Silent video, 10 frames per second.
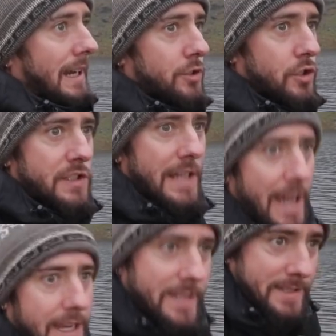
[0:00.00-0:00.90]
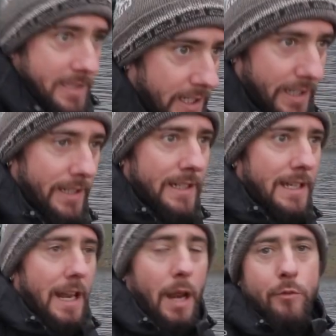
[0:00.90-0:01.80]
I just started to,
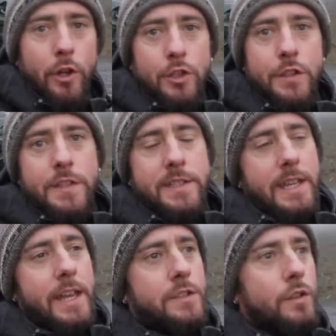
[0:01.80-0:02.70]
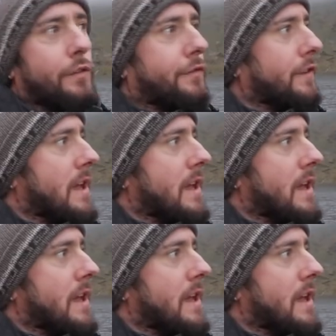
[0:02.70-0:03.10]
I'm reluctant to say stuff